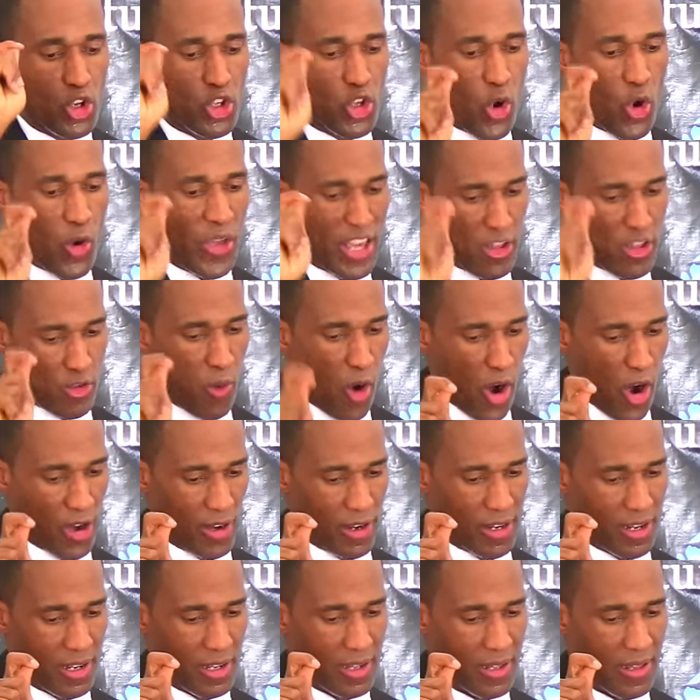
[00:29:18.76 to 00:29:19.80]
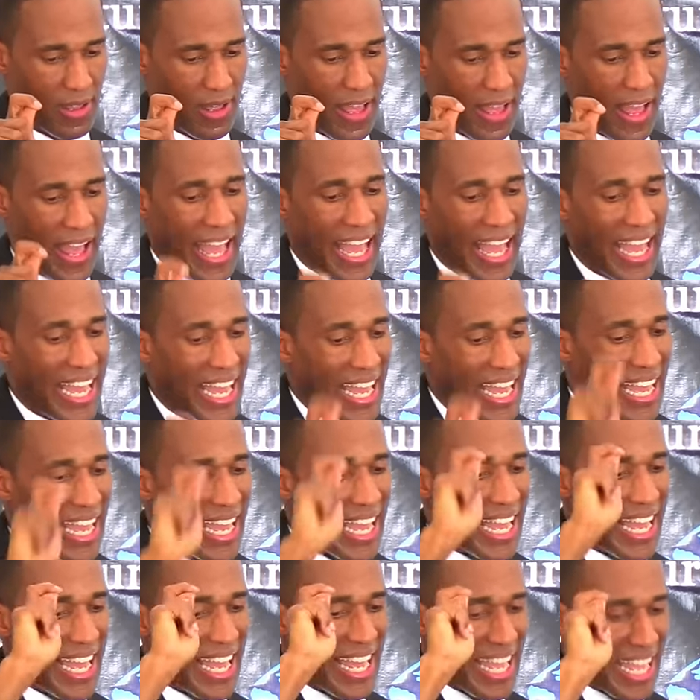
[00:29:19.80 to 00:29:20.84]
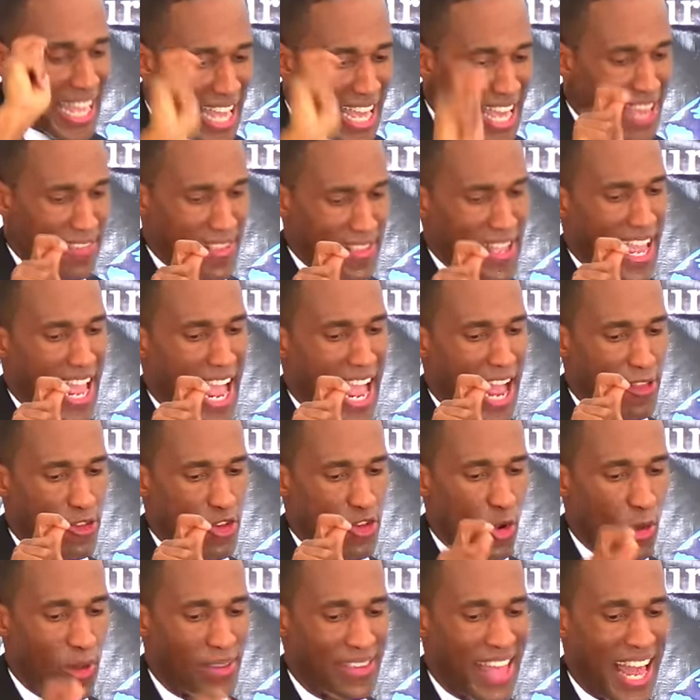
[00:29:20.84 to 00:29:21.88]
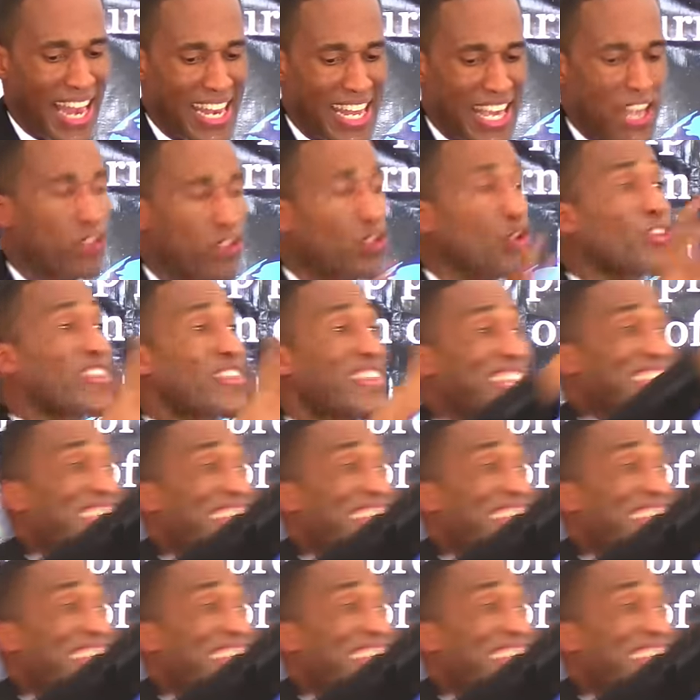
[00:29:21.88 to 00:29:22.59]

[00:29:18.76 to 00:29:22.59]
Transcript: to do his work. Is the angel that is to